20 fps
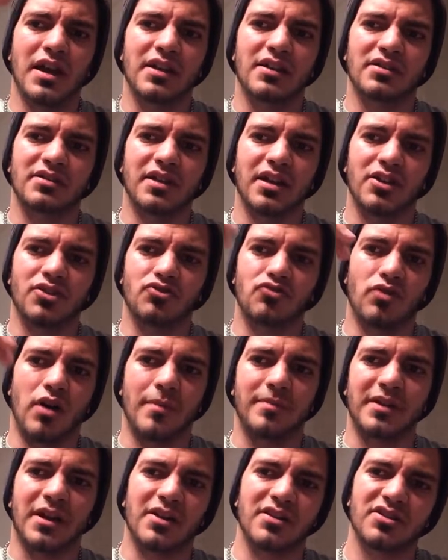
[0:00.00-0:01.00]
It doesn't like
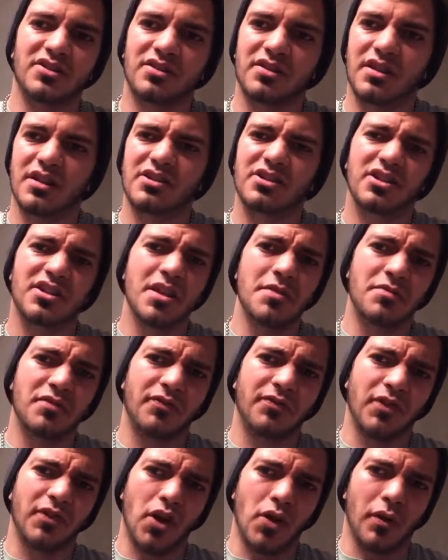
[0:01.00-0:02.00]
drop down, just keeps
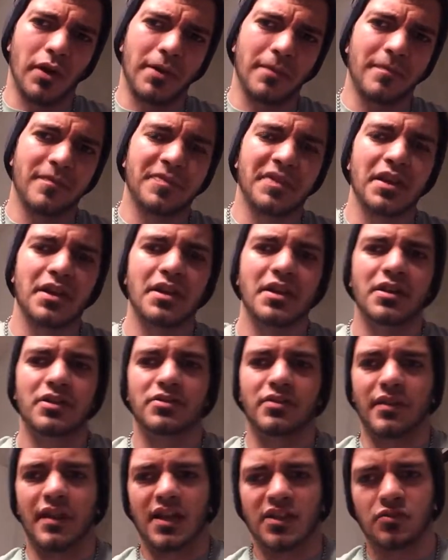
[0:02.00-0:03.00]
flowing.
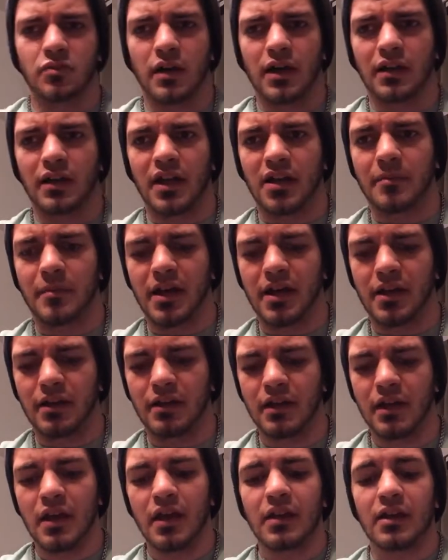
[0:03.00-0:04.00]
So that's what I like about it.
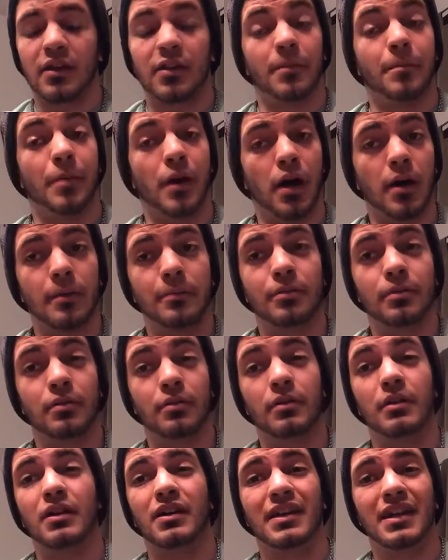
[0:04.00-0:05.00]
Now the pump,
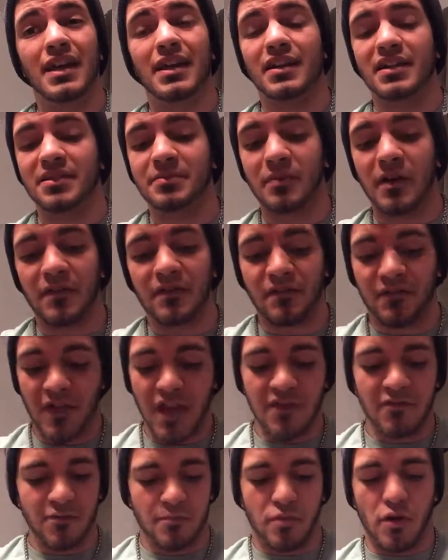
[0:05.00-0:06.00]
again, is my
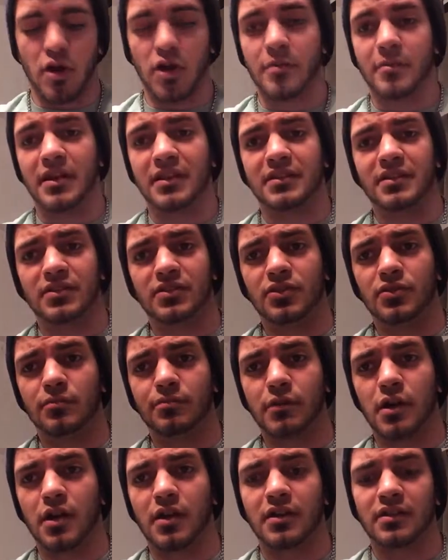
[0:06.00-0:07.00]
favorite part about these two
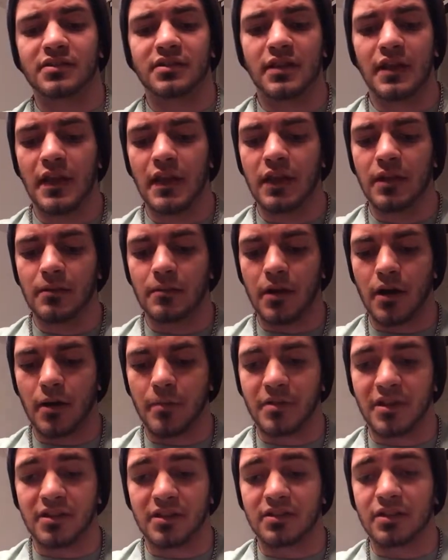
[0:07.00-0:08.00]
products
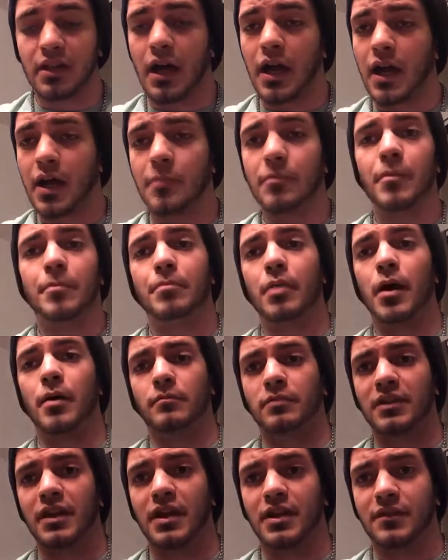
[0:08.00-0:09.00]
because I am a
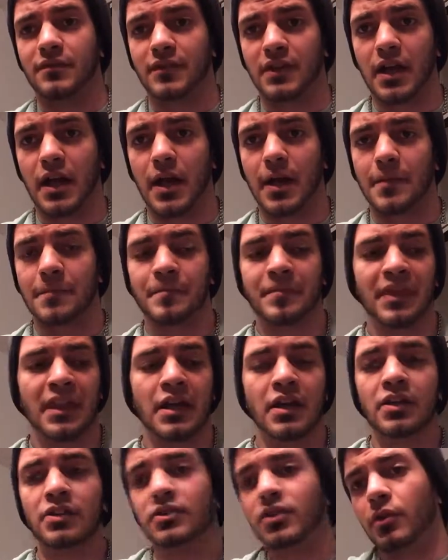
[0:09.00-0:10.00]
pump kind of guy.
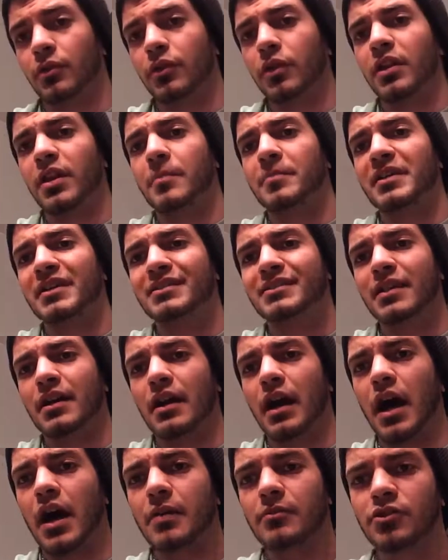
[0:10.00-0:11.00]
So with all that being
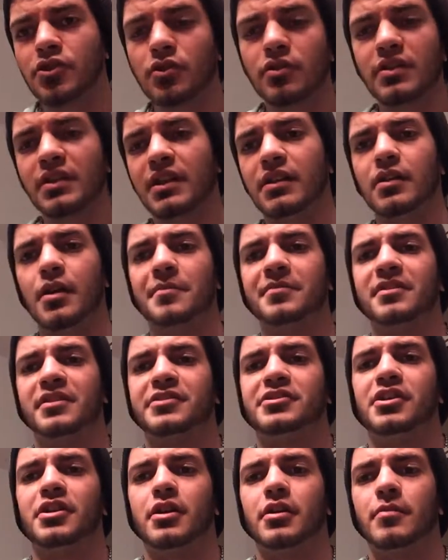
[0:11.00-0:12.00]
said, I am Judah, nicknamed the
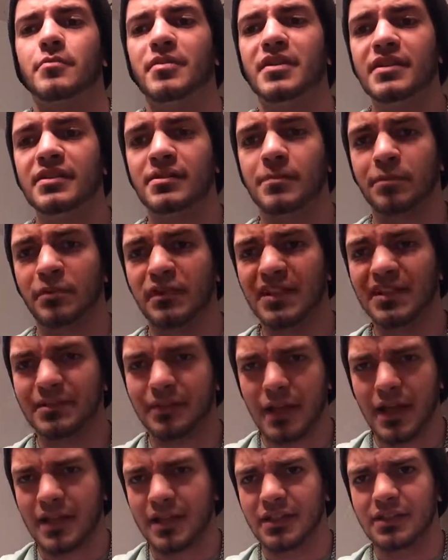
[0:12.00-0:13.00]
Legendary Beast. Please
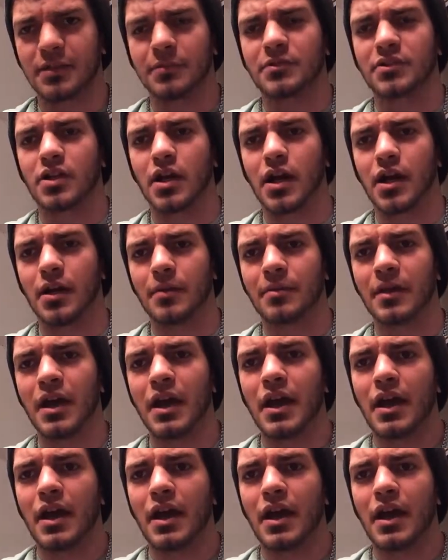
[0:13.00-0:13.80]
like and subscribe.